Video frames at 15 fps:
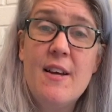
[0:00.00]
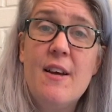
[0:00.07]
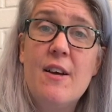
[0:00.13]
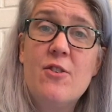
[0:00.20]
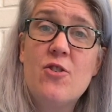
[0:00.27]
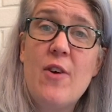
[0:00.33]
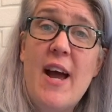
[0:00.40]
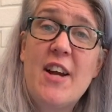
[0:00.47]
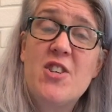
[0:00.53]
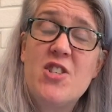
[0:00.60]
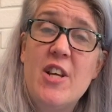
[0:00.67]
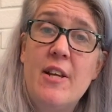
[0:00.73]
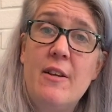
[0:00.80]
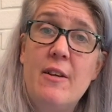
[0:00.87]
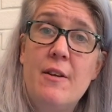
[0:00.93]

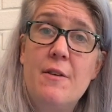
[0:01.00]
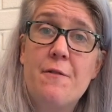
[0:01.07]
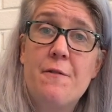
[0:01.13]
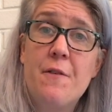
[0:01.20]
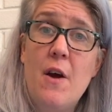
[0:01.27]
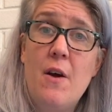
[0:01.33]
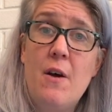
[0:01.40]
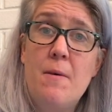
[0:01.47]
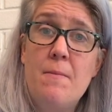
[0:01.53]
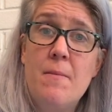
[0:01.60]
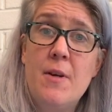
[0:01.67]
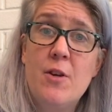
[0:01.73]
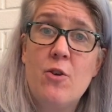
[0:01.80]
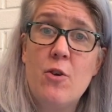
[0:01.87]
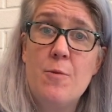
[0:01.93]
traction from
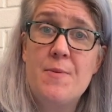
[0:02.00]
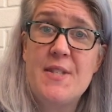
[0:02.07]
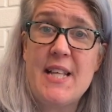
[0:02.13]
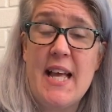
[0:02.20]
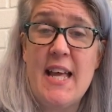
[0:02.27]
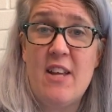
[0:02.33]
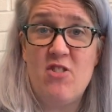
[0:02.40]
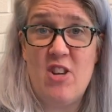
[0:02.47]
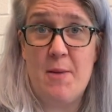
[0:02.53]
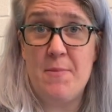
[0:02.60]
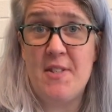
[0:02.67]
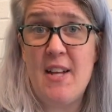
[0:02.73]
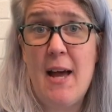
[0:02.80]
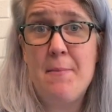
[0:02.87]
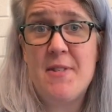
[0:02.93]
groups like James
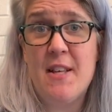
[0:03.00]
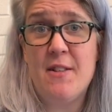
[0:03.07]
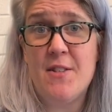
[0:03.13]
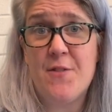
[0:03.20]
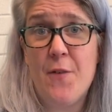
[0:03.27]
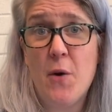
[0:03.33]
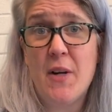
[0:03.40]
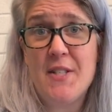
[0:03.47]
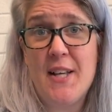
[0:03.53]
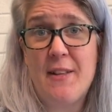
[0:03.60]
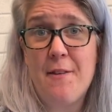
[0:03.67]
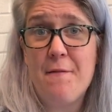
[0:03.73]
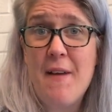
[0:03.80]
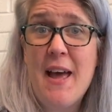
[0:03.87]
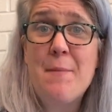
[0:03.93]
Dobson's Focus on the
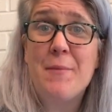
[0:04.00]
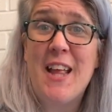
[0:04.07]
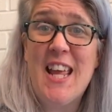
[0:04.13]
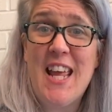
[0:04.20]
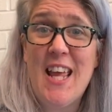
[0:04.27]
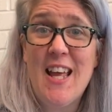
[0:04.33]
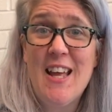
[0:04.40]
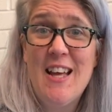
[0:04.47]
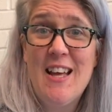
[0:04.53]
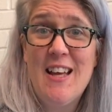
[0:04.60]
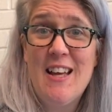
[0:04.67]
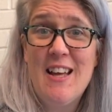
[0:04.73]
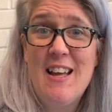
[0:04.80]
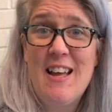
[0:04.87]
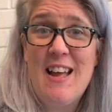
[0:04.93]
Family
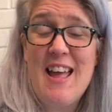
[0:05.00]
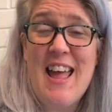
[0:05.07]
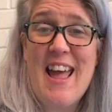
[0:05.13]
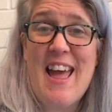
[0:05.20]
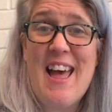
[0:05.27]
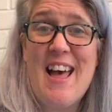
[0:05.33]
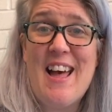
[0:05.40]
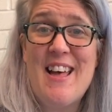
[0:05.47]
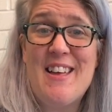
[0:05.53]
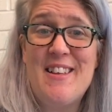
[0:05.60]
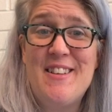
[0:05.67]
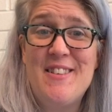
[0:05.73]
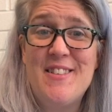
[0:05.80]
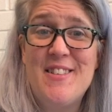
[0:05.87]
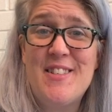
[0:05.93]

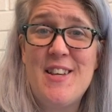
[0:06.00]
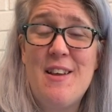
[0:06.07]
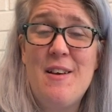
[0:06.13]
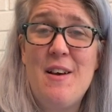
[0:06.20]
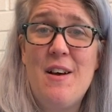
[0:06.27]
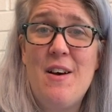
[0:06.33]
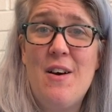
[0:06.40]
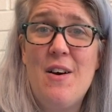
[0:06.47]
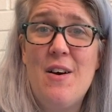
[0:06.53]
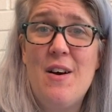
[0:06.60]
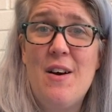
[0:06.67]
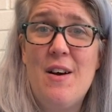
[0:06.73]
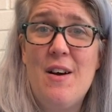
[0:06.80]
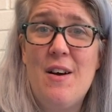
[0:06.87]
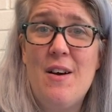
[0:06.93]
and
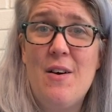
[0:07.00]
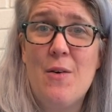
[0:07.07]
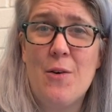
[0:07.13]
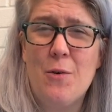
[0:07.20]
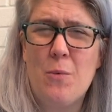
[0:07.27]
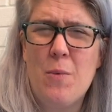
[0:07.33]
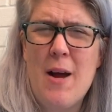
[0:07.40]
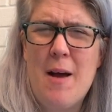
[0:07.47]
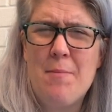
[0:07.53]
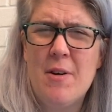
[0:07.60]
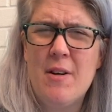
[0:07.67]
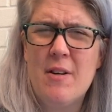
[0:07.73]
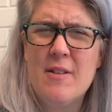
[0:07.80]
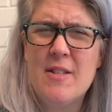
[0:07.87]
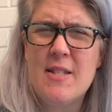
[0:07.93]
Oral
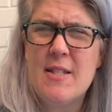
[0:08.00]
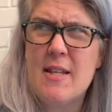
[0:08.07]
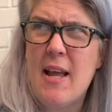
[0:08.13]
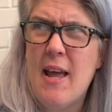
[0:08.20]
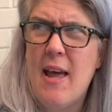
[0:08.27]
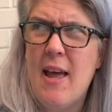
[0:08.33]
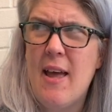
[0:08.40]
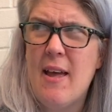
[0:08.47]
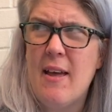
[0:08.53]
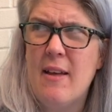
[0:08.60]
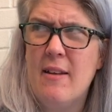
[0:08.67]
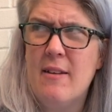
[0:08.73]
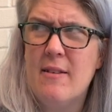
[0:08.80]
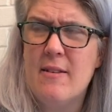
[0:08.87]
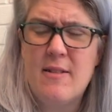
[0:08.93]
Roberts
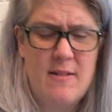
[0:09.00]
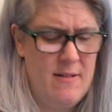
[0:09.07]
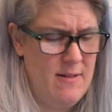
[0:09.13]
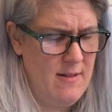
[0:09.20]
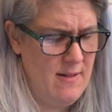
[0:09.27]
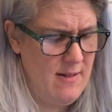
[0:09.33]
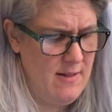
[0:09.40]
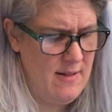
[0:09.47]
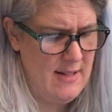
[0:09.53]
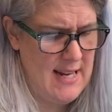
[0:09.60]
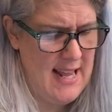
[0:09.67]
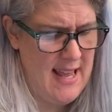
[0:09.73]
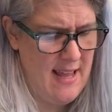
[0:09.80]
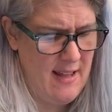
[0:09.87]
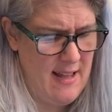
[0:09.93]
and,
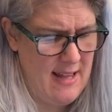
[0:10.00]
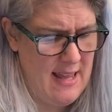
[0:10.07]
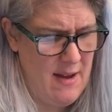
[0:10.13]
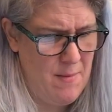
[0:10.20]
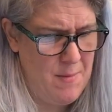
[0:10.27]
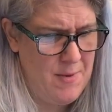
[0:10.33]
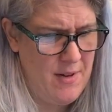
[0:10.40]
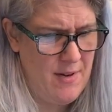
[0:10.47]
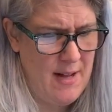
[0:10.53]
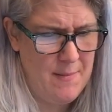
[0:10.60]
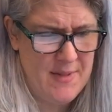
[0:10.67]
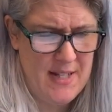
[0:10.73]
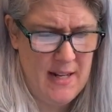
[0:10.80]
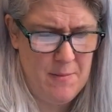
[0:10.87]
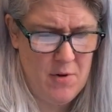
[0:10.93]
dang, I can't remember their names
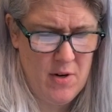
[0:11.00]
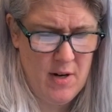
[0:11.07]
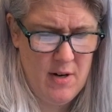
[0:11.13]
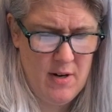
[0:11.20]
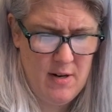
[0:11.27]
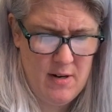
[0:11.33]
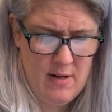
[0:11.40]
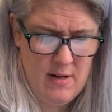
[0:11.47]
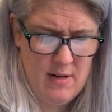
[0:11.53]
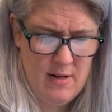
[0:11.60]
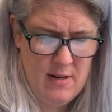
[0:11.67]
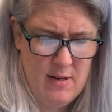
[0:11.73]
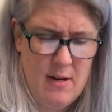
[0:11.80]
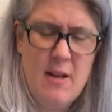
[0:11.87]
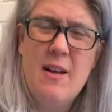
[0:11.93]
anymore.
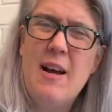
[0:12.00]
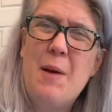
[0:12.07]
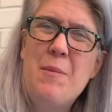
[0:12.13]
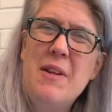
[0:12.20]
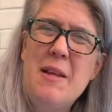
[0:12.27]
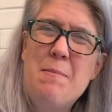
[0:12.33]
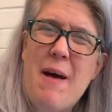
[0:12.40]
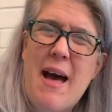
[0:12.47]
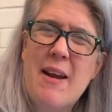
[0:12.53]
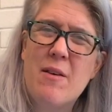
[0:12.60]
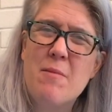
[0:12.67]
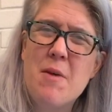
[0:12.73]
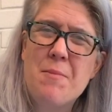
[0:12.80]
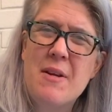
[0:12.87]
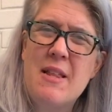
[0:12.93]
I'm really bad at
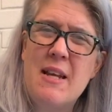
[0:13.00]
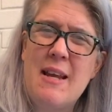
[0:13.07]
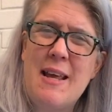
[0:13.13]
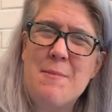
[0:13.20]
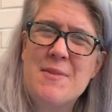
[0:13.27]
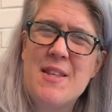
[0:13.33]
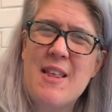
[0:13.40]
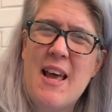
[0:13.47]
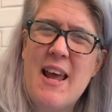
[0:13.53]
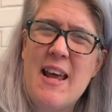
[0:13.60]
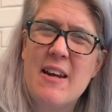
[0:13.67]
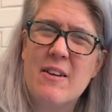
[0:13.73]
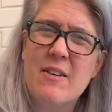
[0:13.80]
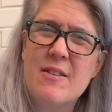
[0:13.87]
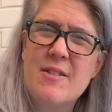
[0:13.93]
remembering the names of the
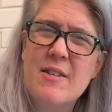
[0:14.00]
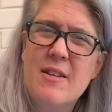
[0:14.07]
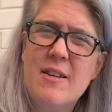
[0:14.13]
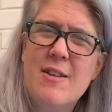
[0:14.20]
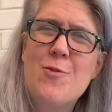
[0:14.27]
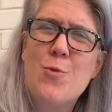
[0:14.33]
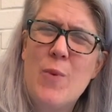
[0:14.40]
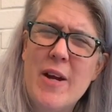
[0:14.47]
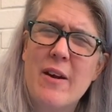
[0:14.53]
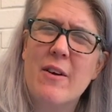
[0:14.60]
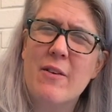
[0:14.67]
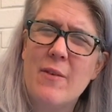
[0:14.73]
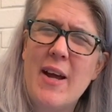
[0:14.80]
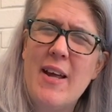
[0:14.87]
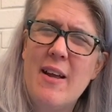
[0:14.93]
haters. It's weird,
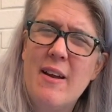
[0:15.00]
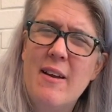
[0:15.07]
right?